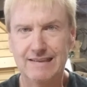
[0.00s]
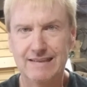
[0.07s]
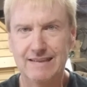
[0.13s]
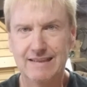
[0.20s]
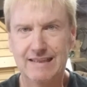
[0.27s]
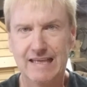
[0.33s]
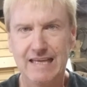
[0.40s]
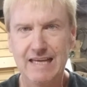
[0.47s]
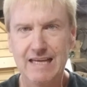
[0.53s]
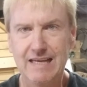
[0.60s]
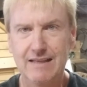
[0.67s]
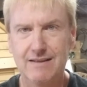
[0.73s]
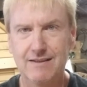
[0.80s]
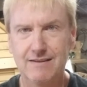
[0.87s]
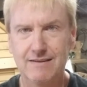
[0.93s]
the
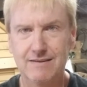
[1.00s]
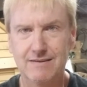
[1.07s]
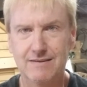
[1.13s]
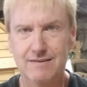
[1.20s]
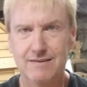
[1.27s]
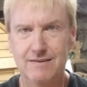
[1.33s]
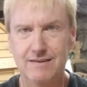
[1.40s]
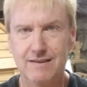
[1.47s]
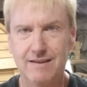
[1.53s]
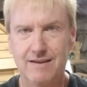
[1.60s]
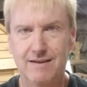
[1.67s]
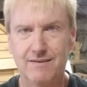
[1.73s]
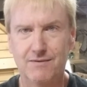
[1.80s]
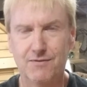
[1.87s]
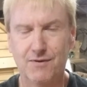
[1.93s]
key
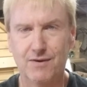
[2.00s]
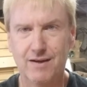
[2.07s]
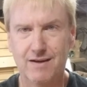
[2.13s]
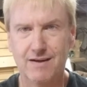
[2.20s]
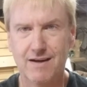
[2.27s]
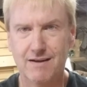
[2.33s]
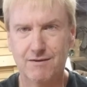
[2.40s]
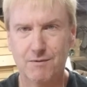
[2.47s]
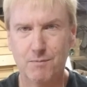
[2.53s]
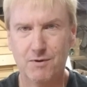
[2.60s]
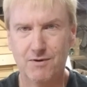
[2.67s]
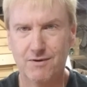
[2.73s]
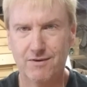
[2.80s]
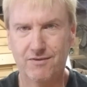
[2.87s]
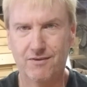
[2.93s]
for young
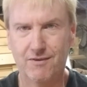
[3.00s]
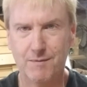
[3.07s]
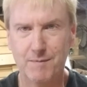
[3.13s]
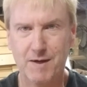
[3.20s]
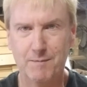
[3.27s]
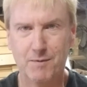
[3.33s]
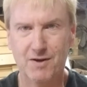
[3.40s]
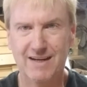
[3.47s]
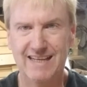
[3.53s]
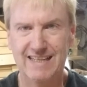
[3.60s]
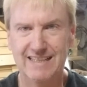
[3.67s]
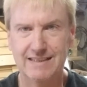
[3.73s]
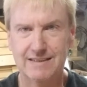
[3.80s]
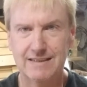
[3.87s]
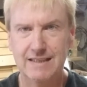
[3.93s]
entrepreneurs to remember
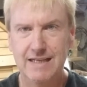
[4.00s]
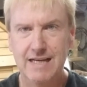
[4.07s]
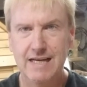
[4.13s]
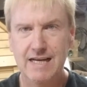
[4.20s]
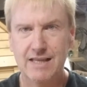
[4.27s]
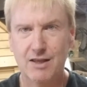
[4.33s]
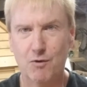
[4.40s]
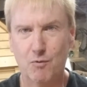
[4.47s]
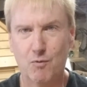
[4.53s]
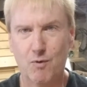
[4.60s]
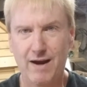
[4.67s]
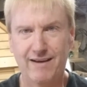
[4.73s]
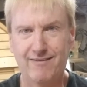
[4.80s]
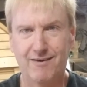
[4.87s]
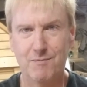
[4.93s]
is the
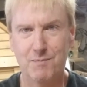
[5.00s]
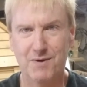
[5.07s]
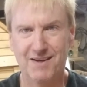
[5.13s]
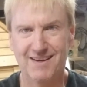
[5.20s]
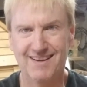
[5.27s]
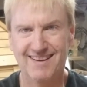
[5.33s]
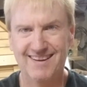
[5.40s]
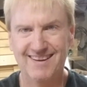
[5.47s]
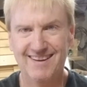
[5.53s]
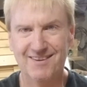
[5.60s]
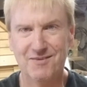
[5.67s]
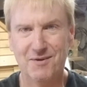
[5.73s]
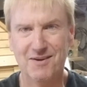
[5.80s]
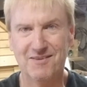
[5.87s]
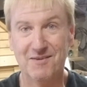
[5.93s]
recipe
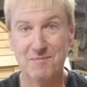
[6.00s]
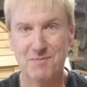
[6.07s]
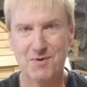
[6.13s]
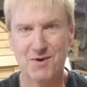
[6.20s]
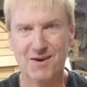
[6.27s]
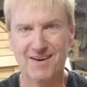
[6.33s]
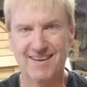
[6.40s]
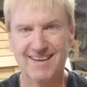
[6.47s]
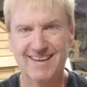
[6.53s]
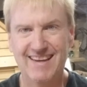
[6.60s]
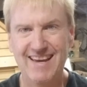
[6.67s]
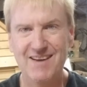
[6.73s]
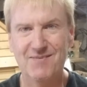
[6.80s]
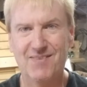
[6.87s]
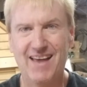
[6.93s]
is what's important.
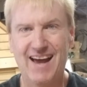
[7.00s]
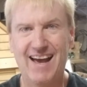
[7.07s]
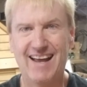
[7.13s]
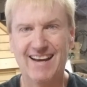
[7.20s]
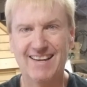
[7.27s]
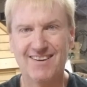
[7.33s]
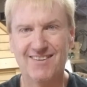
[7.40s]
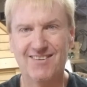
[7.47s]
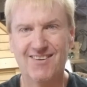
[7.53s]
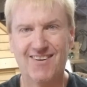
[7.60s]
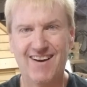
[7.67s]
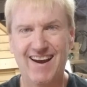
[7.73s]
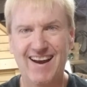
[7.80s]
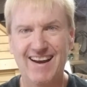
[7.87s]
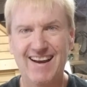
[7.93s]
Keep that your
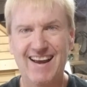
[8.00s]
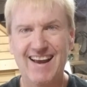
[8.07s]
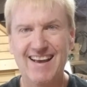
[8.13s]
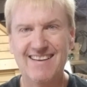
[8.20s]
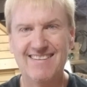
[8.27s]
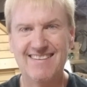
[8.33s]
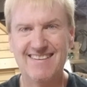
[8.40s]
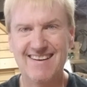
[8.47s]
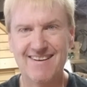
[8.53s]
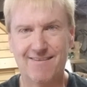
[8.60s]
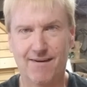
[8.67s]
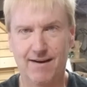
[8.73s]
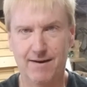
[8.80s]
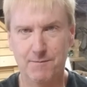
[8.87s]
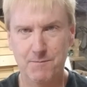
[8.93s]
trade
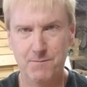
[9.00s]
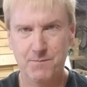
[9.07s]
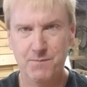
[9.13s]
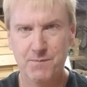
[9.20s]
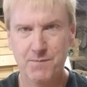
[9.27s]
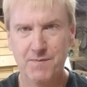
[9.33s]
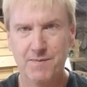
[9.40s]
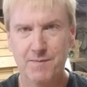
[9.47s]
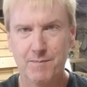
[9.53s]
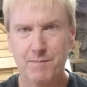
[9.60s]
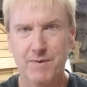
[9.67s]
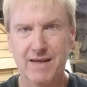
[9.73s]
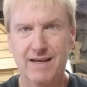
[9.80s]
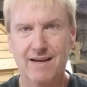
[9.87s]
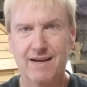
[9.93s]
secret,
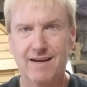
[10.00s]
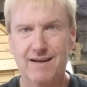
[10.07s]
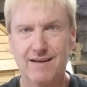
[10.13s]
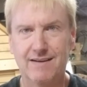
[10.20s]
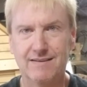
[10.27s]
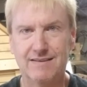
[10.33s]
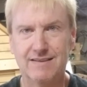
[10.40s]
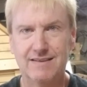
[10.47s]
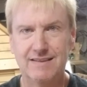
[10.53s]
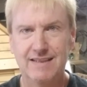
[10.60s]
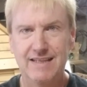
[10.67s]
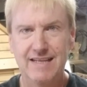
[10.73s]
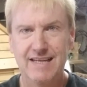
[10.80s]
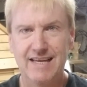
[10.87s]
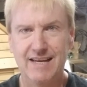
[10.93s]
because
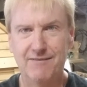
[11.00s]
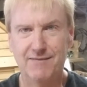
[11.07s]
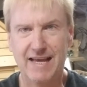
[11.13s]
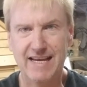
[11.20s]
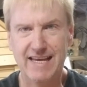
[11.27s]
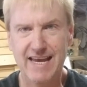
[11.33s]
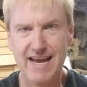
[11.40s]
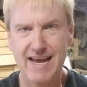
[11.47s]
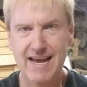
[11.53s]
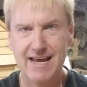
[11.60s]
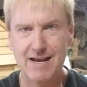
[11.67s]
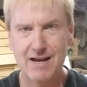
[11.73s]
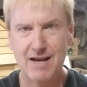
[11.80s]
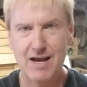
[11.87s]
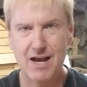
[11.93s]
if they can't
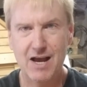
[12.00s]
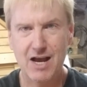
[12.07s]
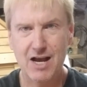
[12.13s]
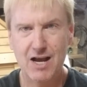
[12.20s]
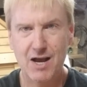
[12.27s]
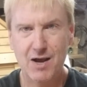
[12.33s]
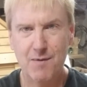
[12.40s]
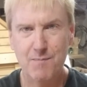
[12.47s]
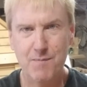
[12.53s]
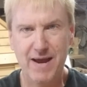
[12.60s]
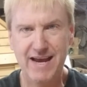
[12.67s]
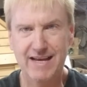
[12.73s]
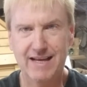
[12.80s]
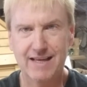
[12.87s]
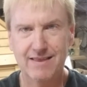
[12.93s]

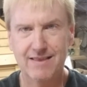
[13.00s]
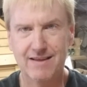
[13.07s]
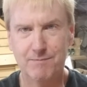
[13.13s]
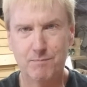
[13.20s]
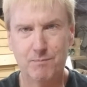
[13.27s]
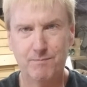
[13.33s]
make the